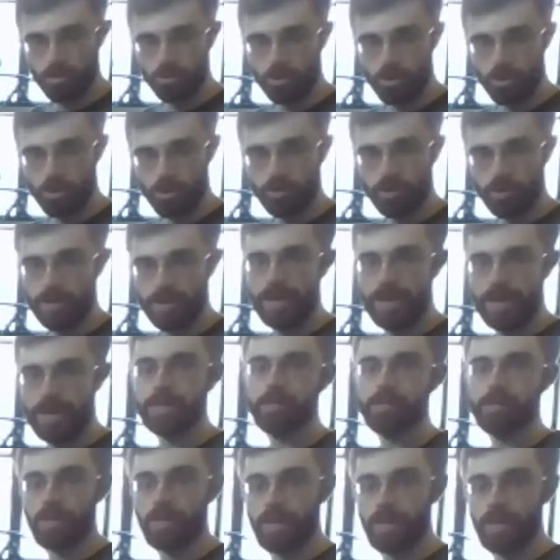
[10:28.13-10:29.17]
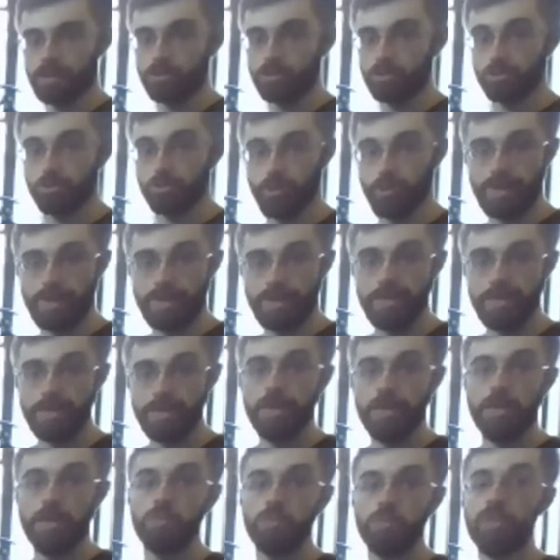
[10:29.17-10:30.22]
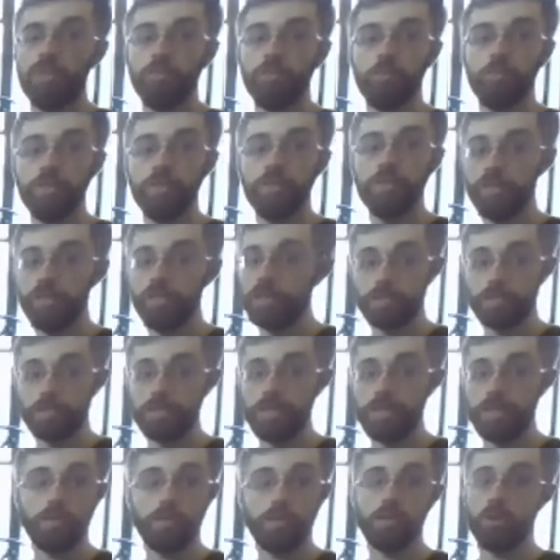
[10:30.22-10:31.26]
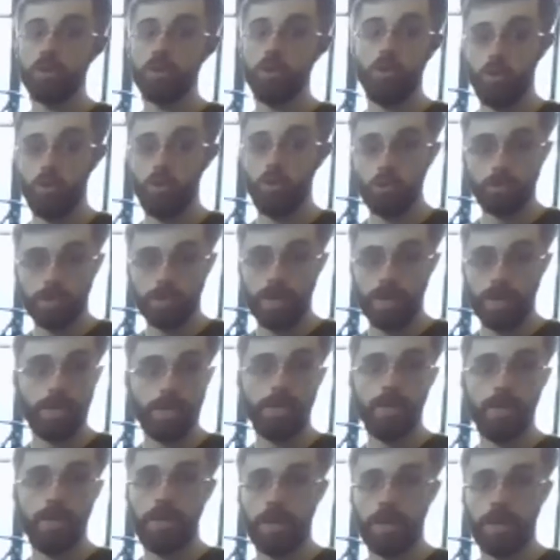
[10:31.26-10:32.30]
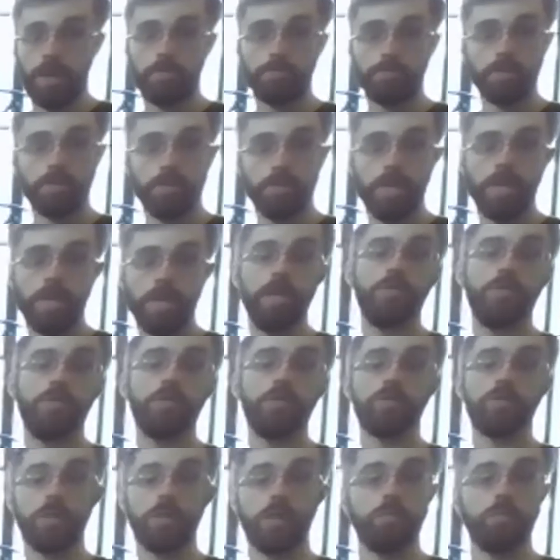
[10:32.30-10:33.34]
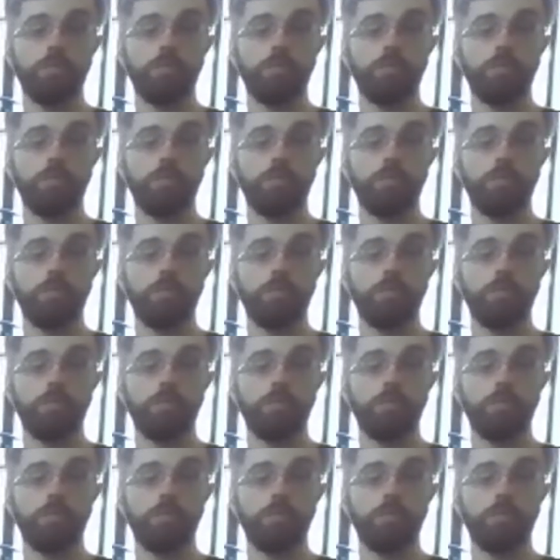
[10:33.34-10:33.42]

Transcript: on the neck. That's great. But if we just stay there all day, every day, there's going to be